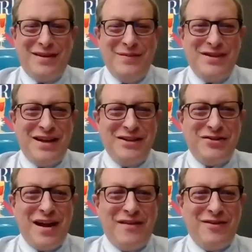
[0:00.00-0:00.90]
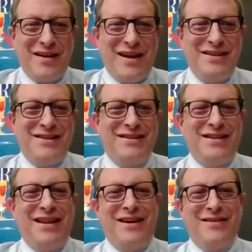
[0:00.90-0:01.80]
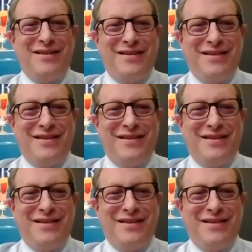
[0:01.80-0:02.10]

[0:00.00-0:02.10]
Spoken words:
Keep selling travel, guys. See you later.